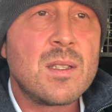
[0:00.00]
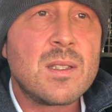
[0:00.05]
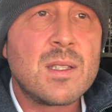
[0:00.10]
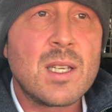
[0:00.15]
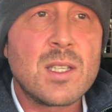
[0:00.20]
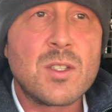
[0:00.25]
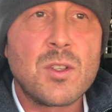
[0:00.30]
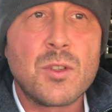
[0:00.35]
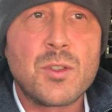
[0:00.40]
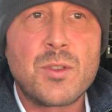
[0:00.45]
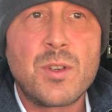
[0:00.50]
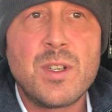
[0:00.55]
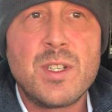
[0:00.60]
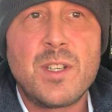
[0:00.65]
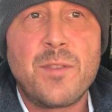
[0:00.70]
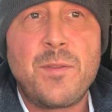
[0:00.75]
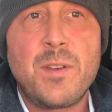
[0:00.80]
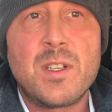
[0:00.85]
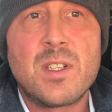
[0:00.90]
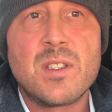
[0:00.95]
Testosterone
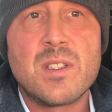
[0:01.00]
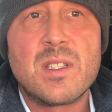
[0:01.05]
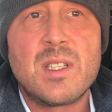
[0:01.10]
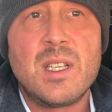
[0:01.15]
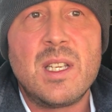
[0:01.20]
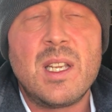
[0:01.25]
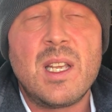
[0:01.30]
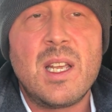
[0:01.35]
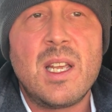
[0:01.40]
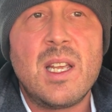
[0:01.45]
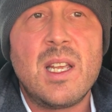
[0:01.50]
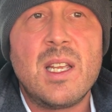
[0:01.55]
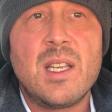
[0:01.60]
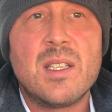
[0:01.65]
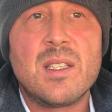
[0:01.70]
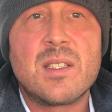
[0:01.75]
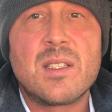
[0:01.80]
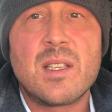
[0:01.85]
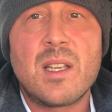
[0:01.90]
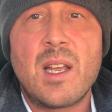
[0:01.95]
deficiency
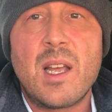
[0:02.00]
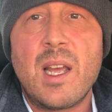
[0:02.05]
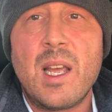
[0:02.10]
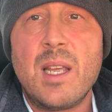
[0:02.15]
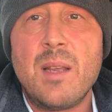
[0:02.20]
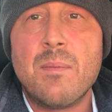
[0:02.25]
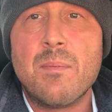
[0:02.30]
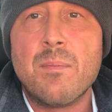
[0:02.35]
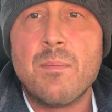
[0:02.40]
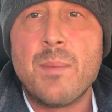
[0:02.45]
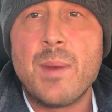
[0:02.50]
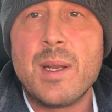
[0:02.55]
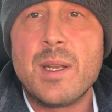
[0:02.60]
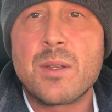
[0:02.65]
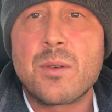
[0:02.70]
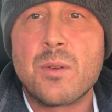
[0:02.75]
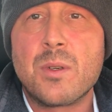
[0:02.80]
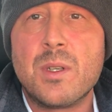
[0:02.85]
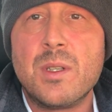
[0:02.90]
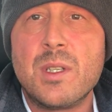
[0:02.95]
is a
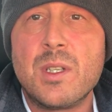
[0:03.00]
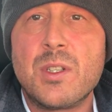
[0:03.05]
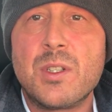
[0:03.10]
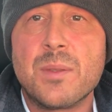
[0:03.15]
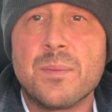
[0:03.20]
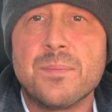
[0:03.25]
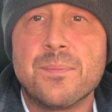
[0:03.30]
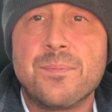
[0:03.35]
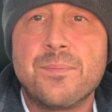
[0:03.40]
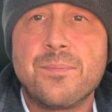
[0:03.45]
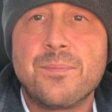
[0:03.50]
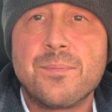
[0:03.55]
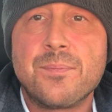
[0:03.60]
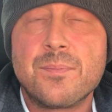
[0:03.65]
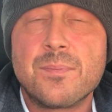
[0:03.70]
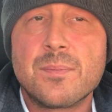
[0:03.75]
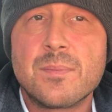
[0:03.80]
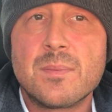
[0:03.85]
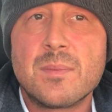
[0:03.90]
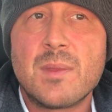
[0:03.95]
medical condition.
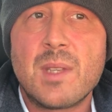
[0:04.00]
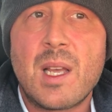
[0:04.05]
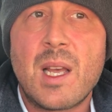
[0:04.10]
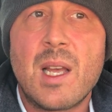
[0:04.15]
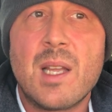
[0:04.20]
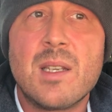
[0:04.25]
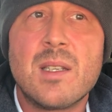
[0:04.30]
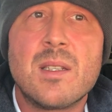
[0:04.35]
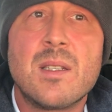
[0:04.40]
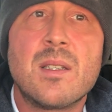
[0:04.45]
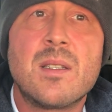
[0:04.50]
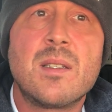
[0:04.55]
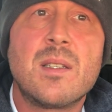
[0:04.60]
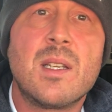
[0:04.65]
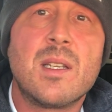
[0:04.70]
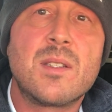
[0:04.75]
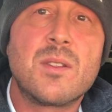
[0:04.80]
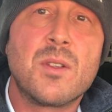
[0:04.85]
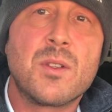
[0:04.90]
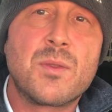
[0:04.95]
And
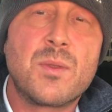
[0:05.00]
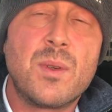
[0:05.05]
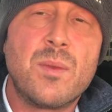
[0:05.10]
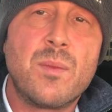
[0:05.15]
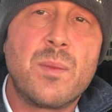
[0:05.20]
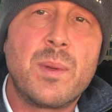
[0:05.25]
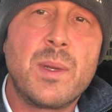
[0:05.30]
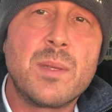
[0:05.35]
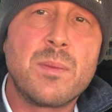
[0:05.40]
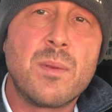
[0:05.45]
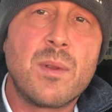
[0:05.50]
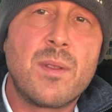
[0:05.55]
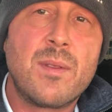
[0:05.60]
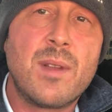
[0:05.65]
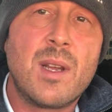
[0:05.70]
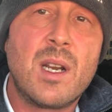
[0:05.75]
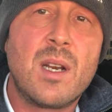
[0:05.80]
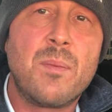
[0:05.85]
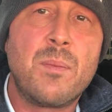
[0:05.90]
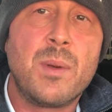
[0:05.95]
testosterone replacement
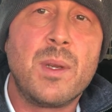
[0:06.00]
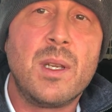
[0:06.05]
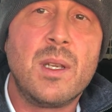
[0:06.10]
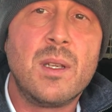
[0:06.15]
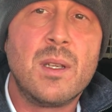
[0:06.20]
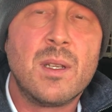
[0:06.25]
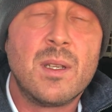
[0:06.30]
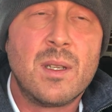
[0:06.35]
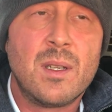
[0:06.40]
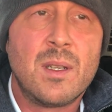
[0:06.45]
therapy